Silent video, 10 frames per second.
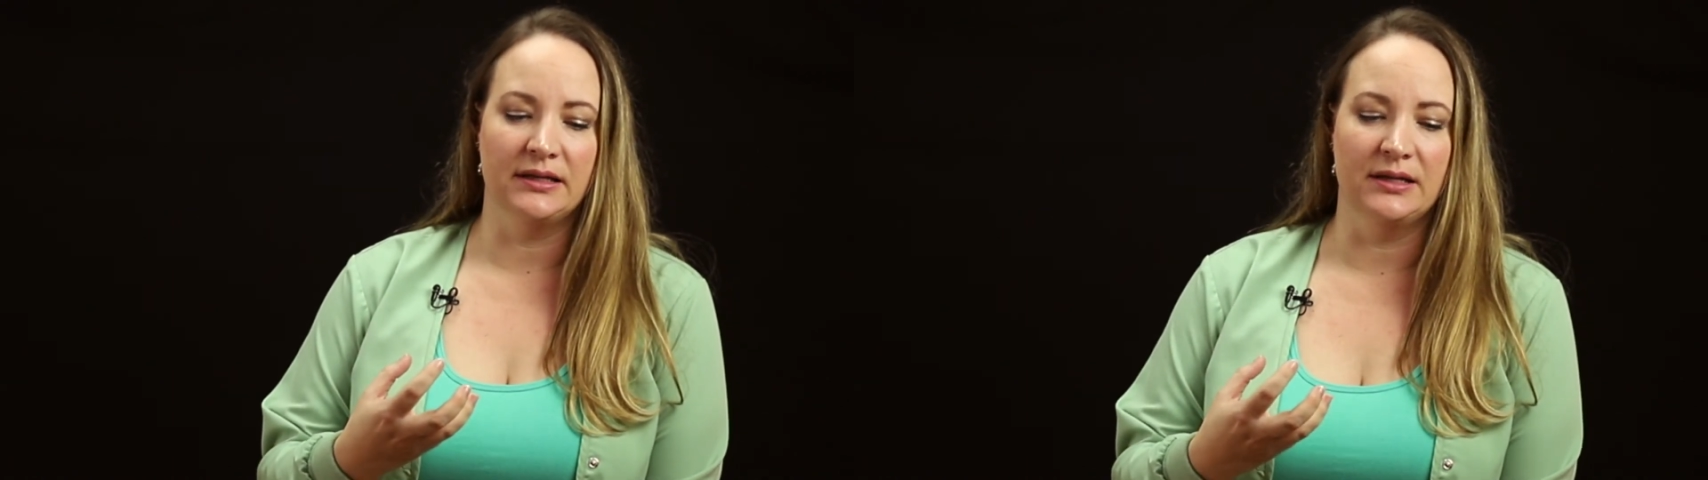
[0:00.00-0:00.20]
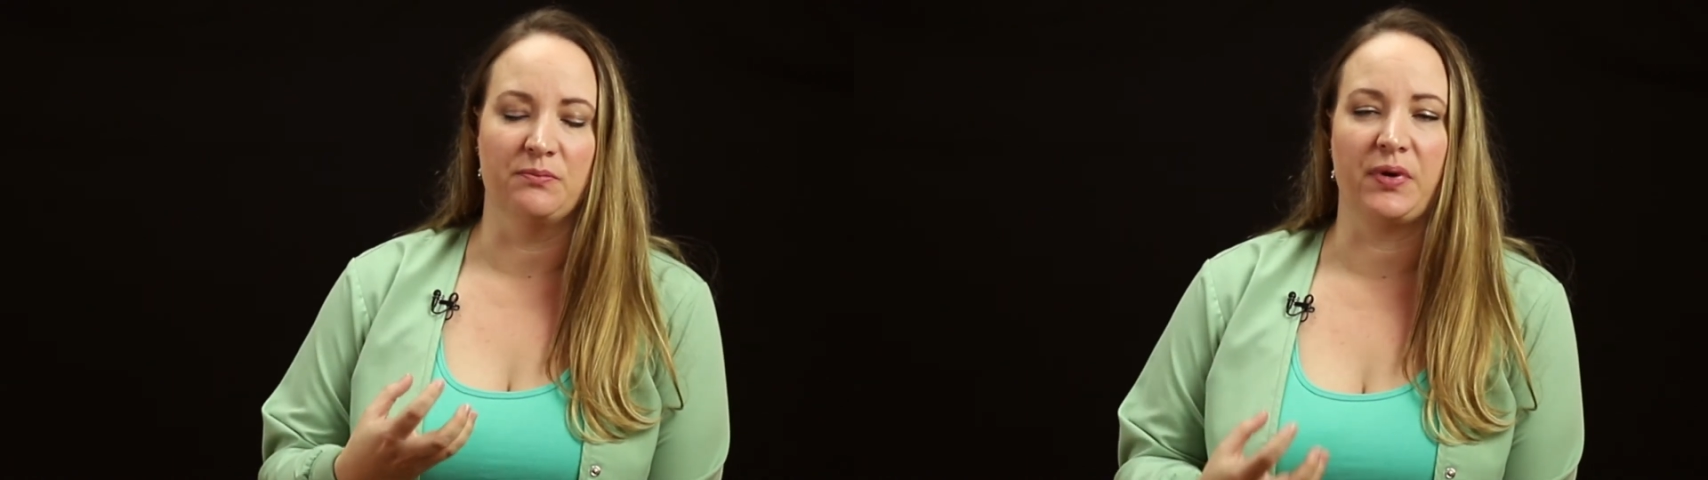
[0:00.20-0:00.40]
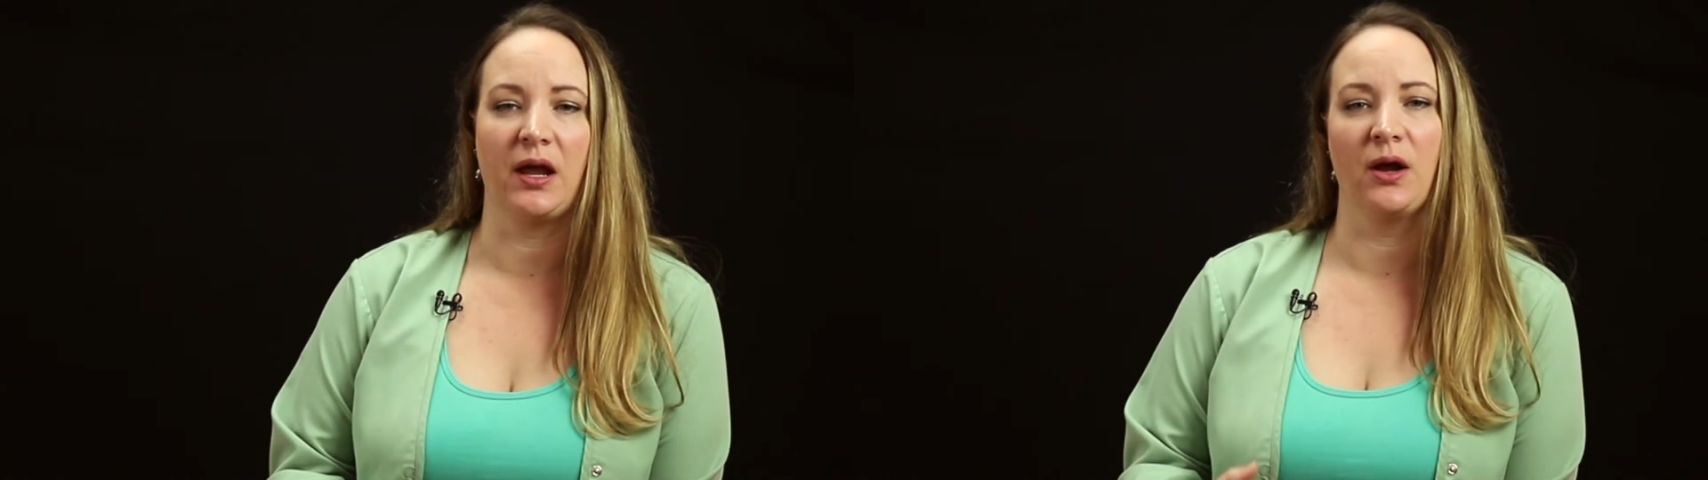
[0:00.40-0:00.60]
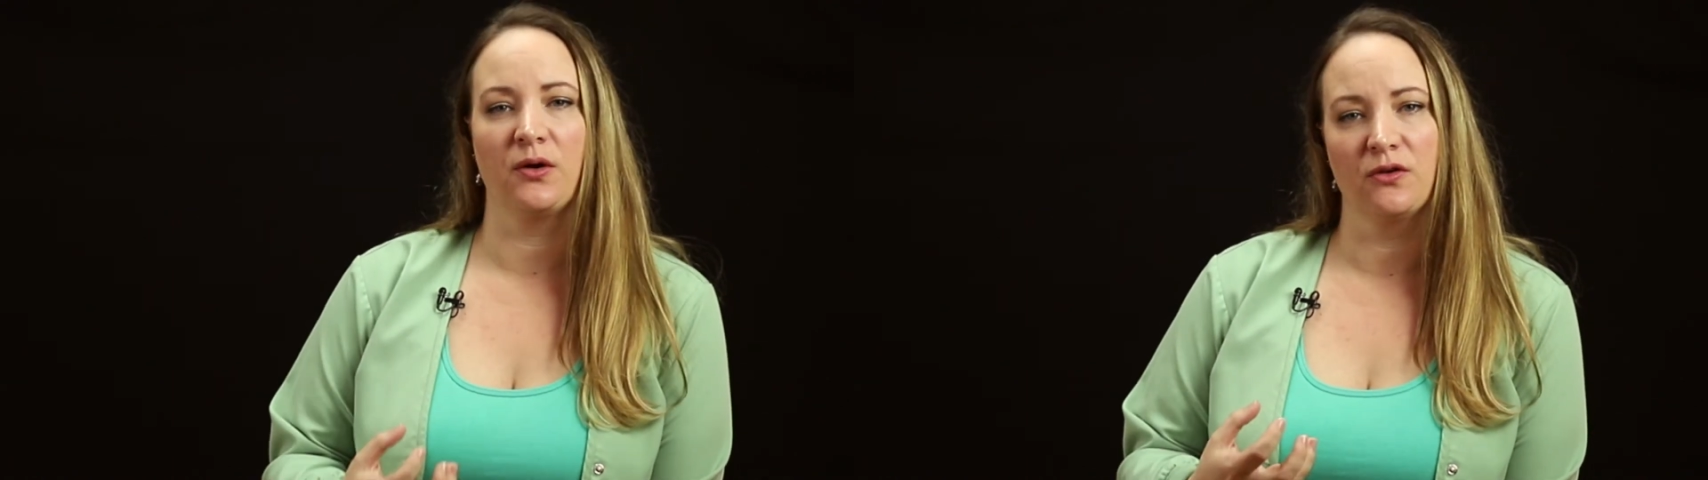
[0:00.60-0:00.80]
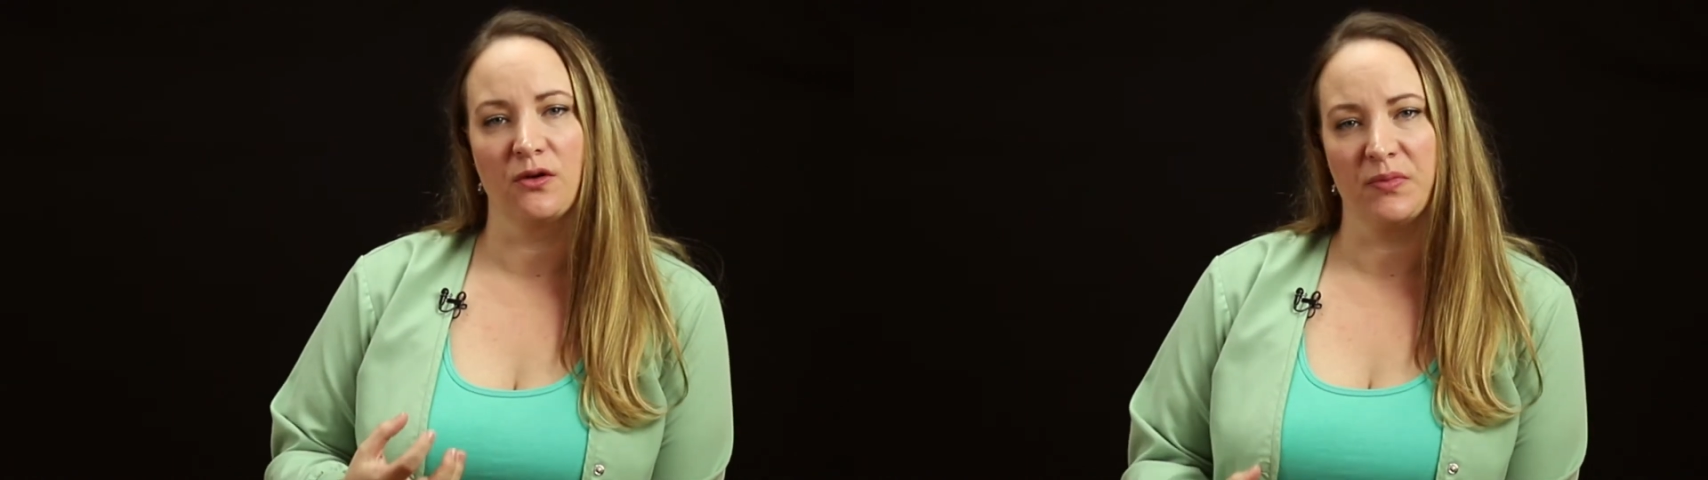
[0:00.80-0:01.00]
impair
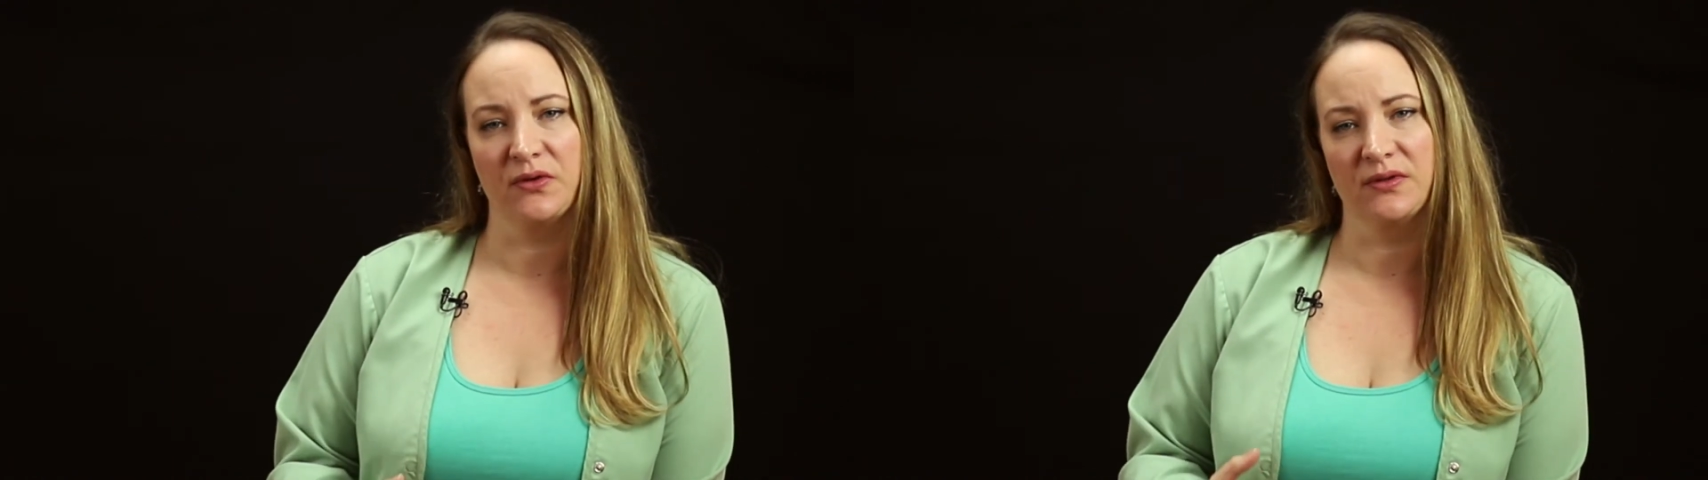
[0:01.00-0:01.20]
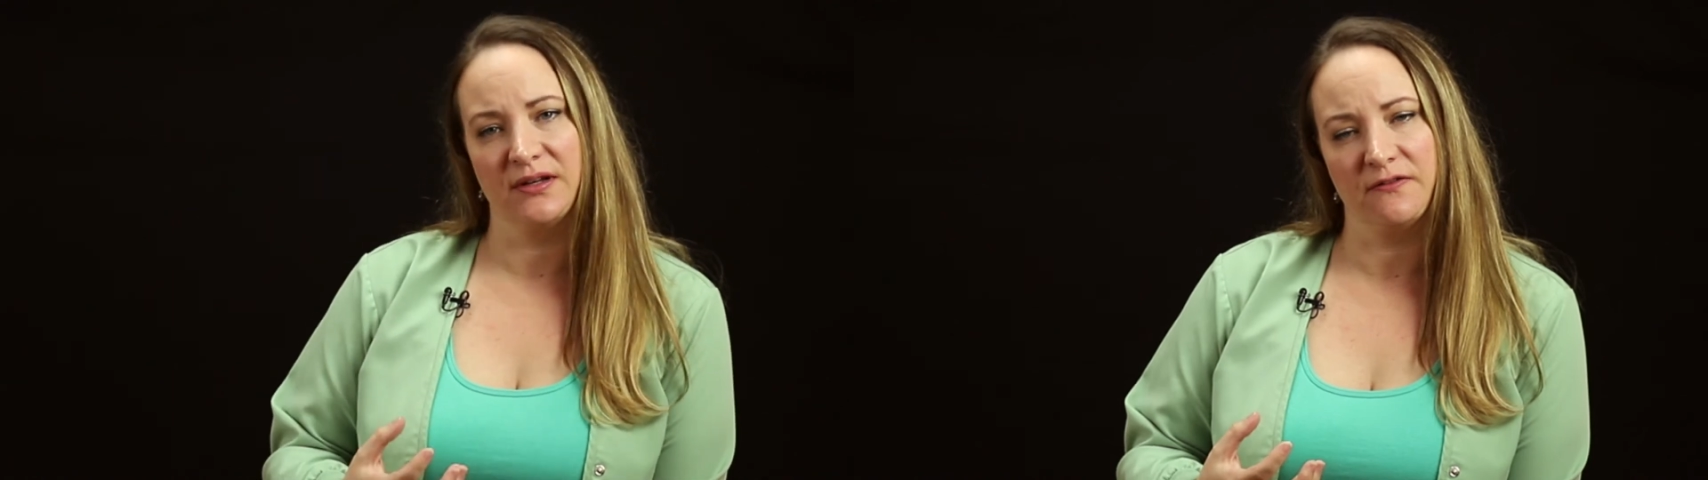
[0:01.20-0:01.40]
your ability to